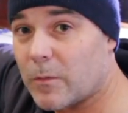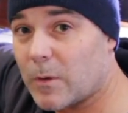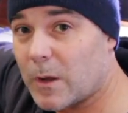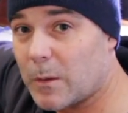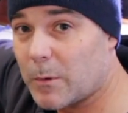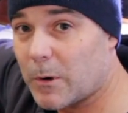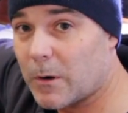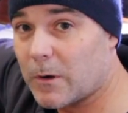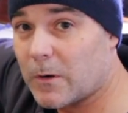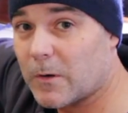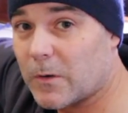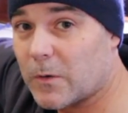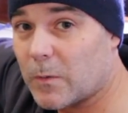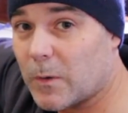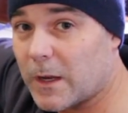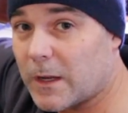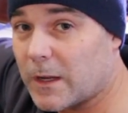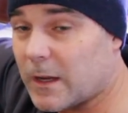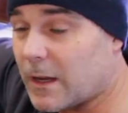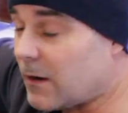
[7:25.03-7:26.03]
three burners
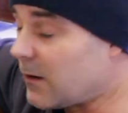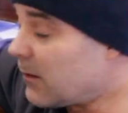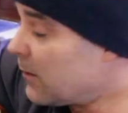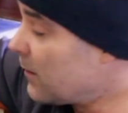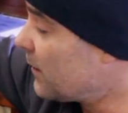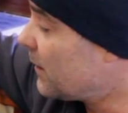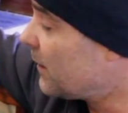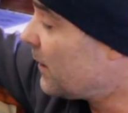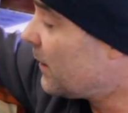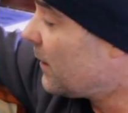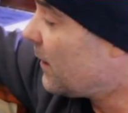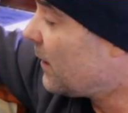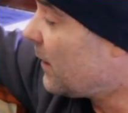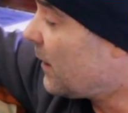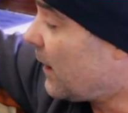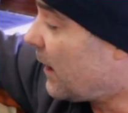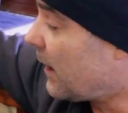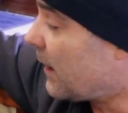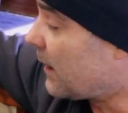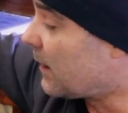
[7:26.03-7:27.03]
right now,
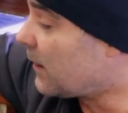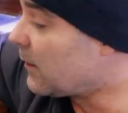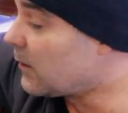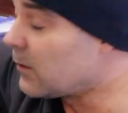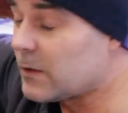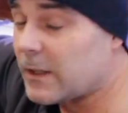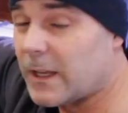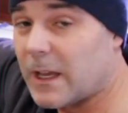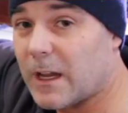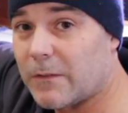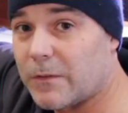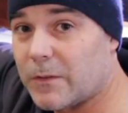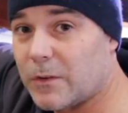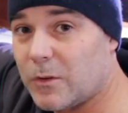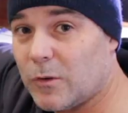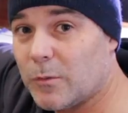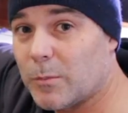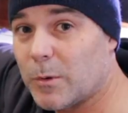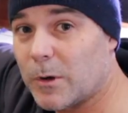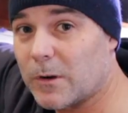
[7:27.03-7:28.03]
and I'll only have
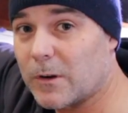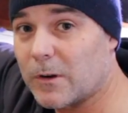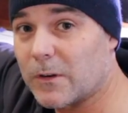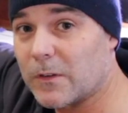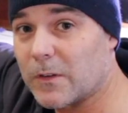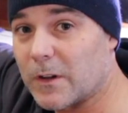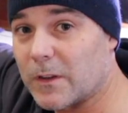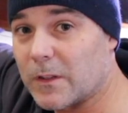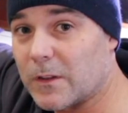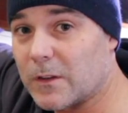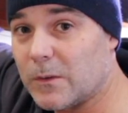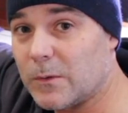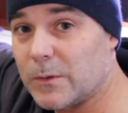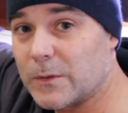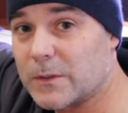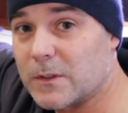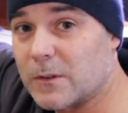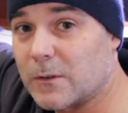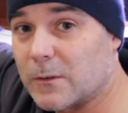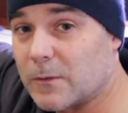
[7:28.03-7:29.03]
two burners on the new
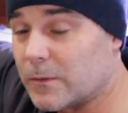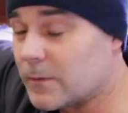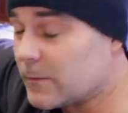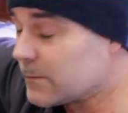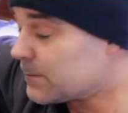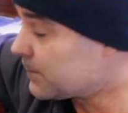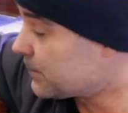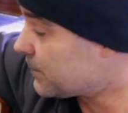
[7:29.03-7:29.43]
stove.